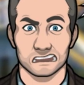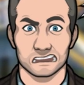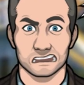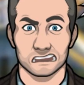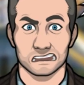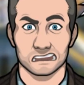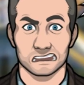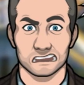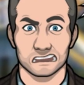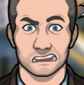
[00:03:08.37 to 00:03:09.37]

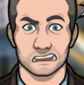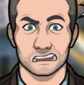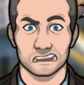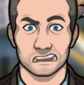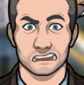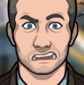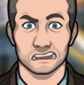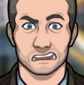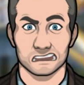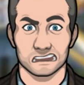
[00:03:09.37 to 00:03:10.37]

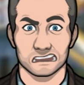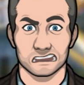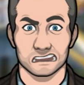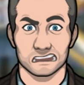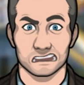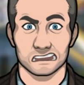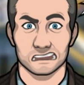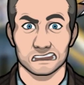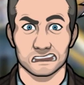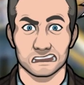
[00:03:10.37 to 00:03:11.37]

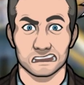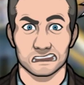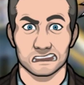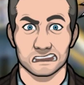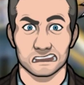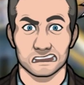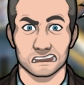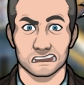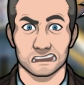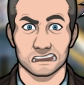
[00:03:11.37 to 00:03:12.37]

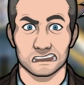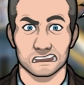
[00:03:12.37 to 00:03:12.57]
[no speech]